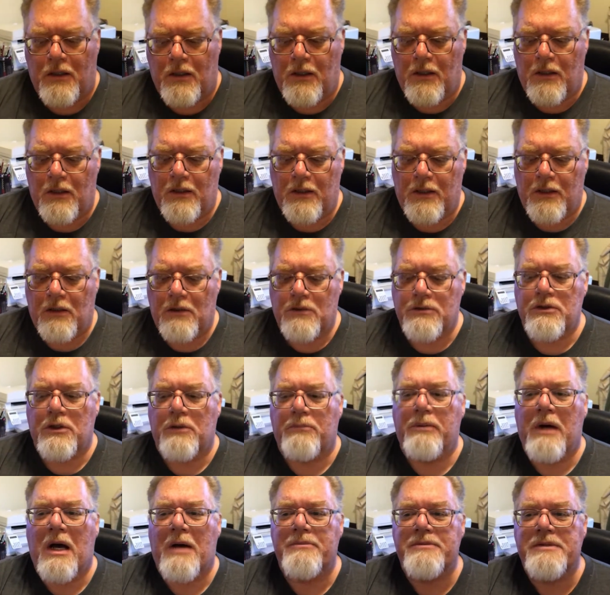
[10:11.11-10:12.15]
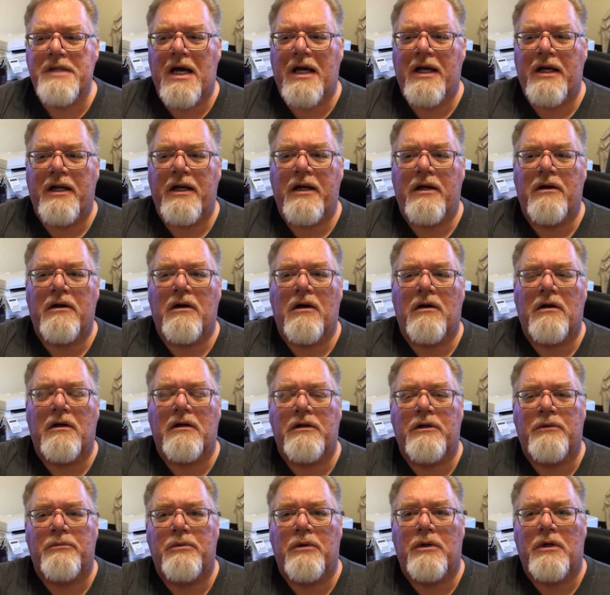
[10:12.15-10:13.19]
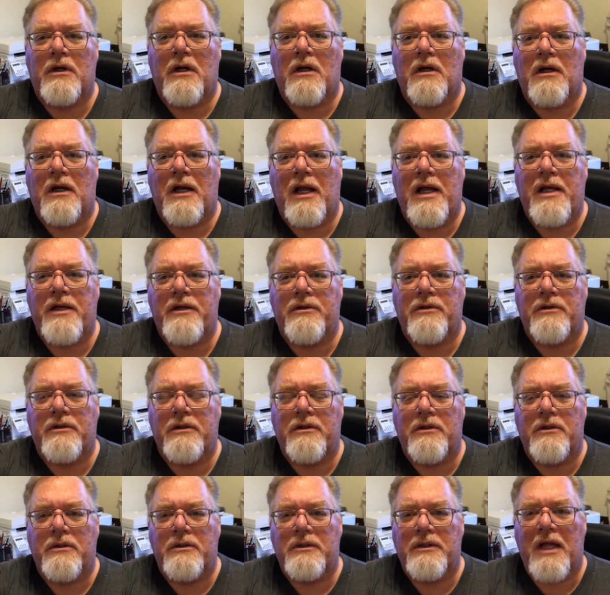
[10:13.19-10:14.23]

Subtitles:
It also pops out of here, and you put it on a lanyard and do